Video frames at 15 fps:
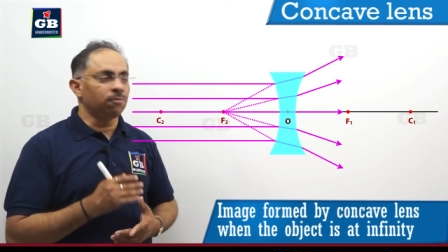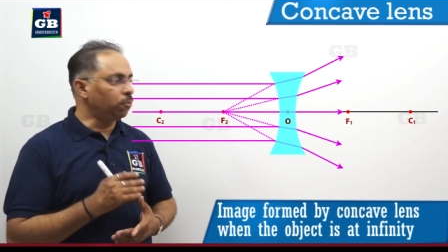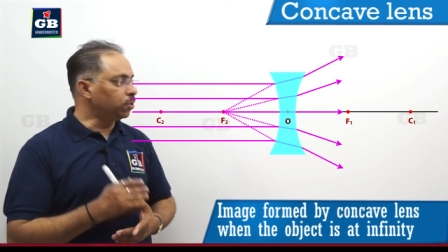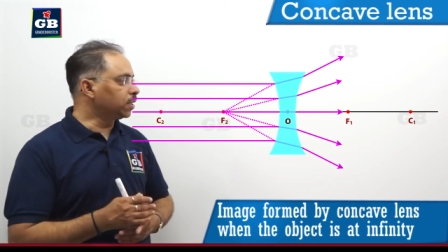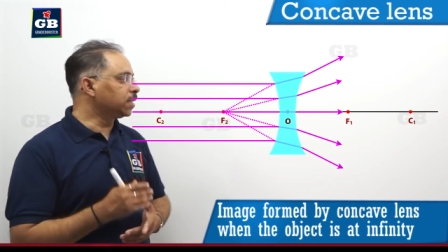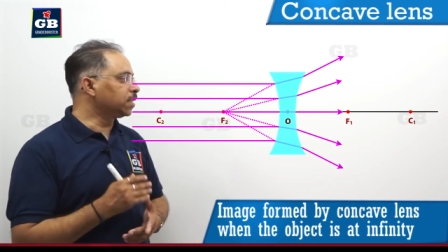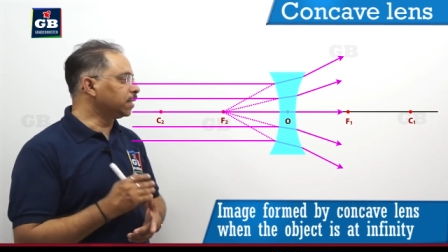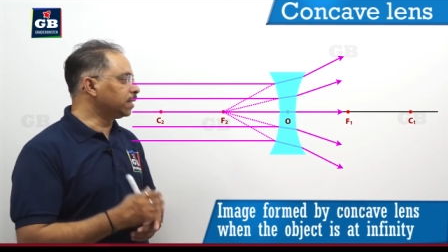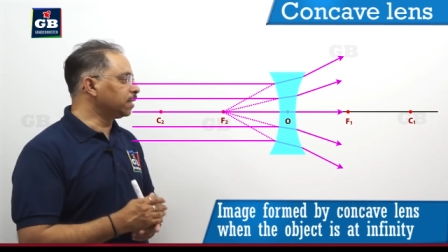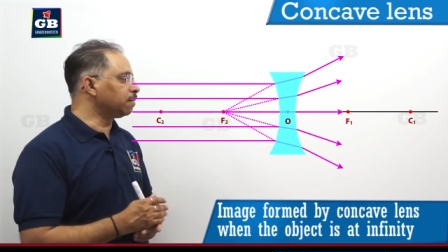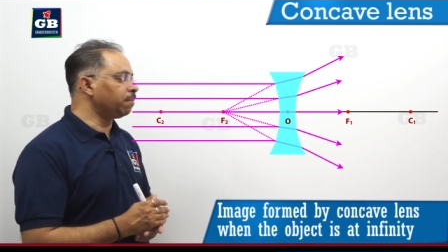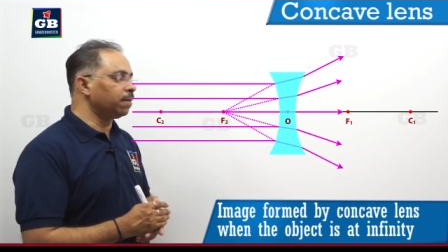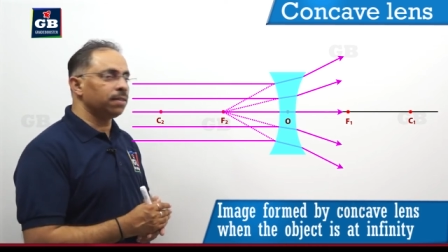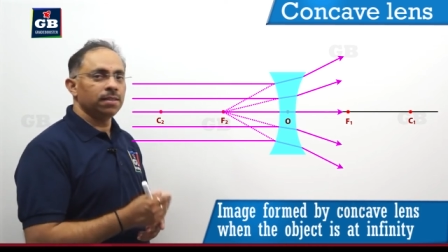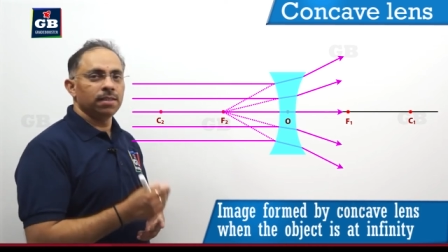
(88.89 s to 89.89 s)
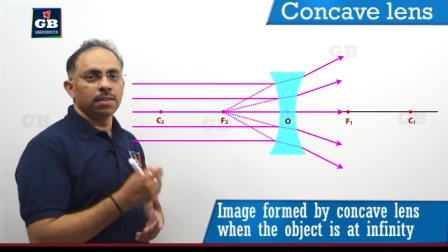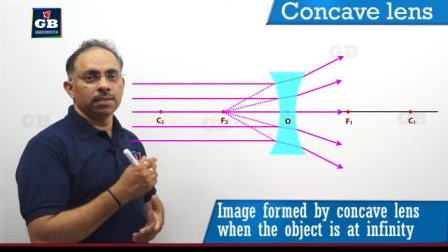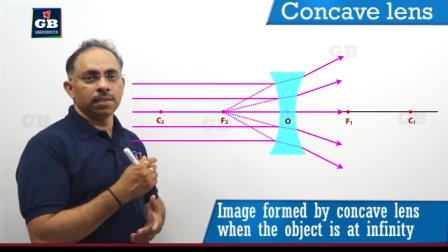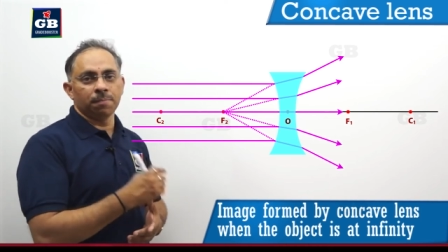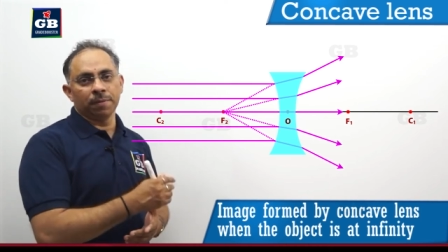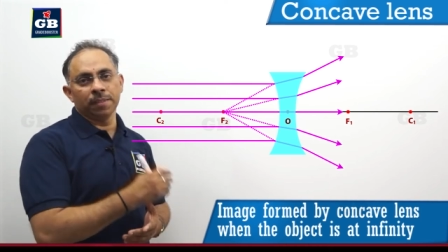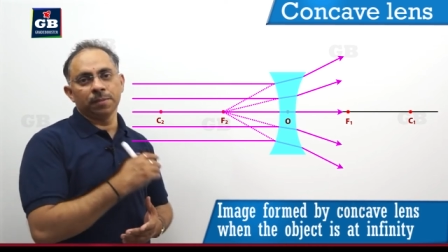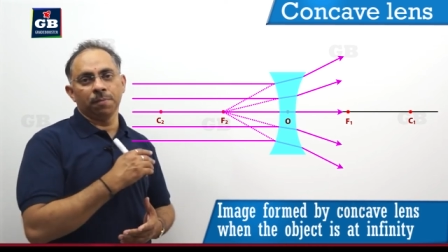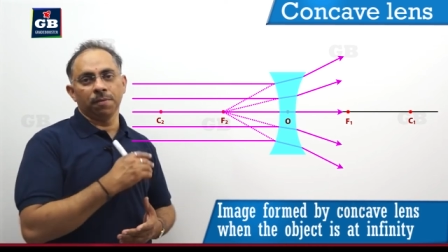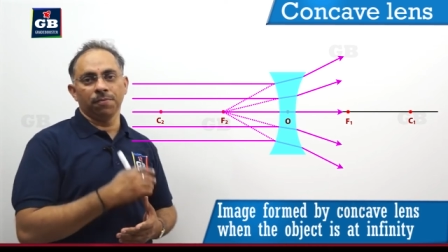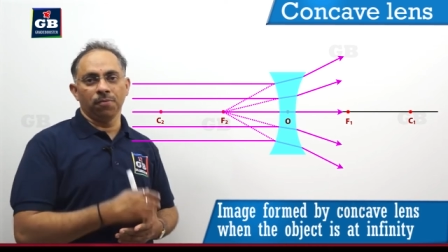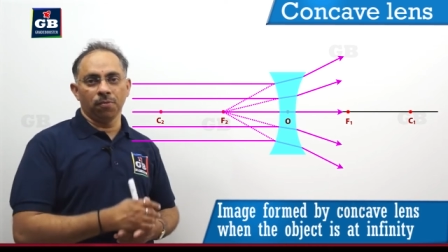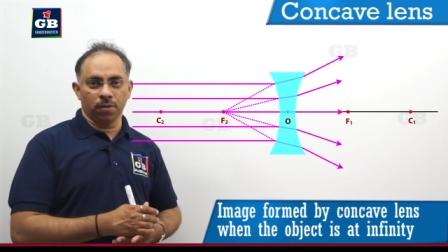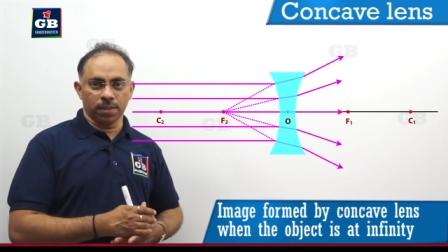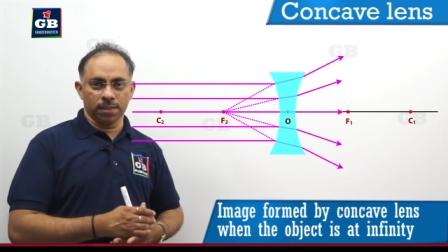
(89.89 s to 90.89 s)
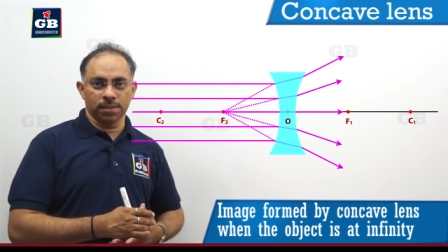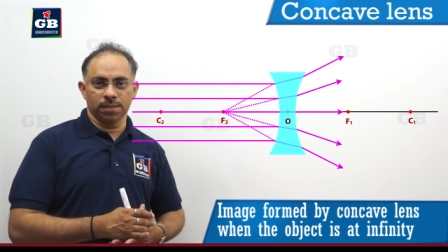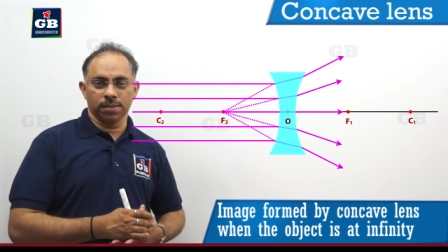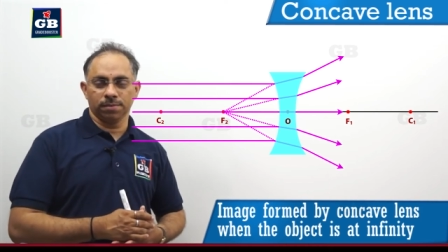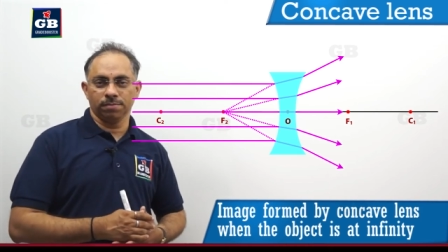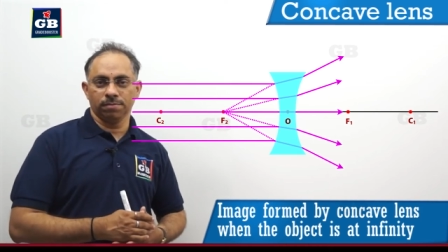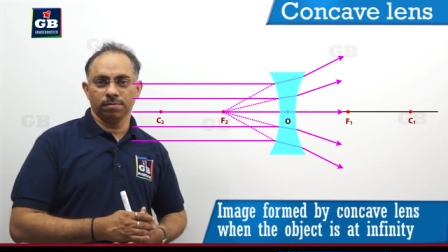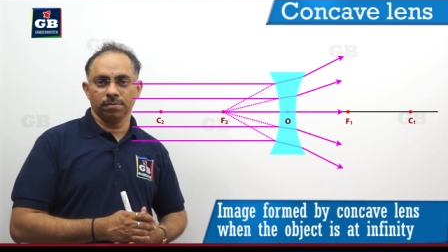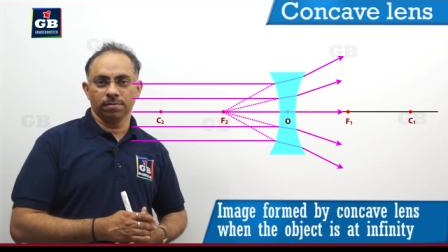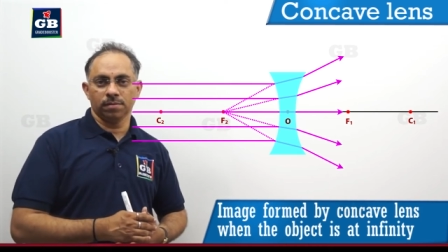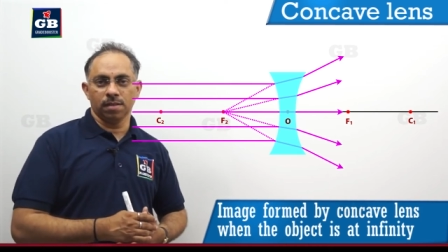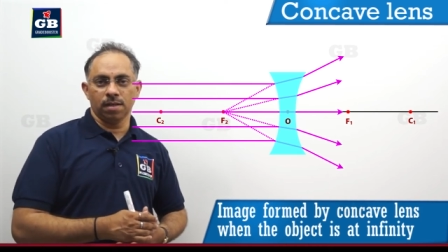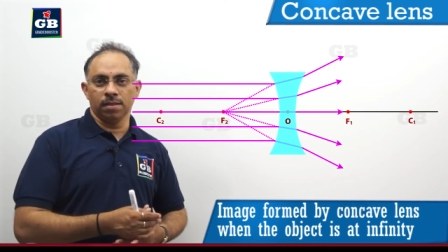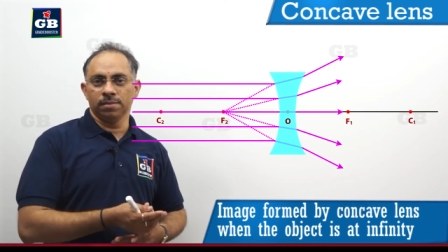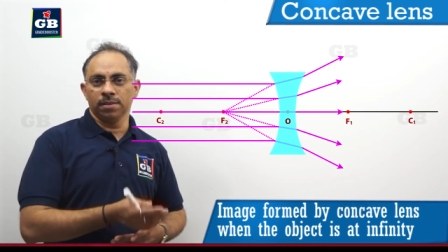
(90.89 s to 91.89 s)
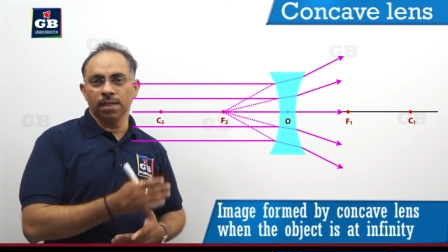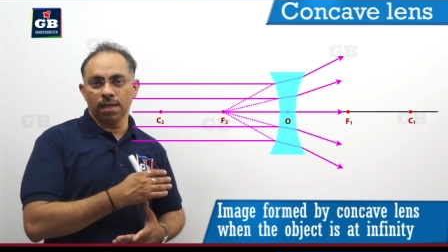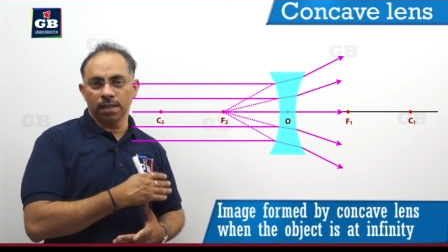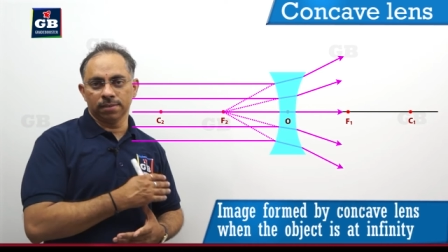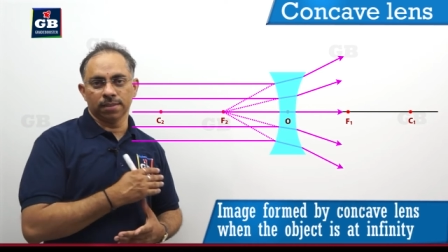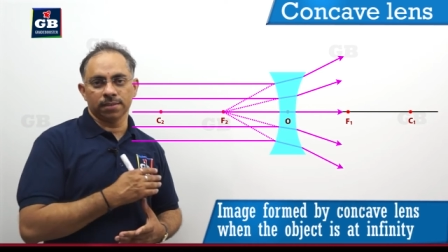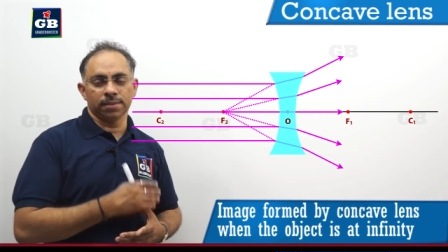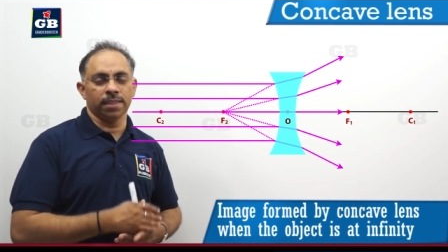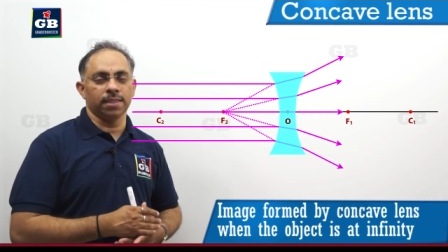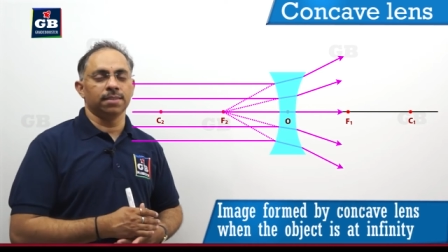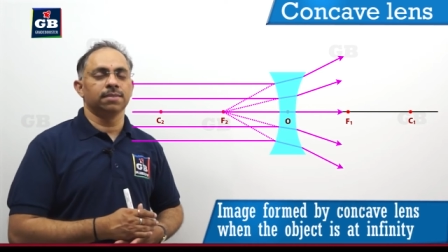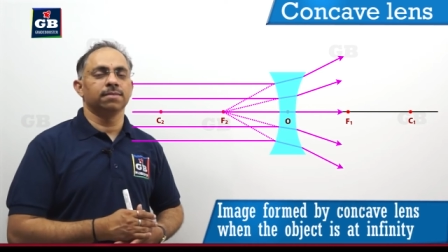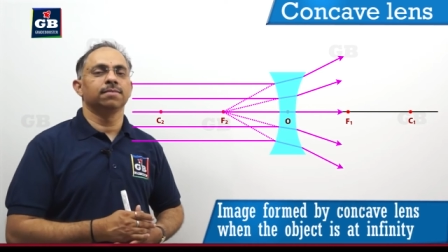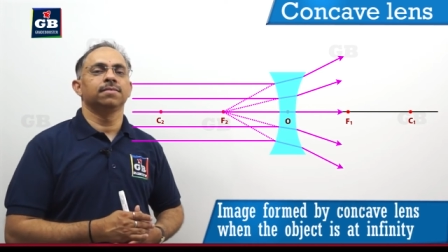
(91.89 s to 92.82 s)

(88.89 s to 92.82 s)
which is nothing but the principal focus on the other side.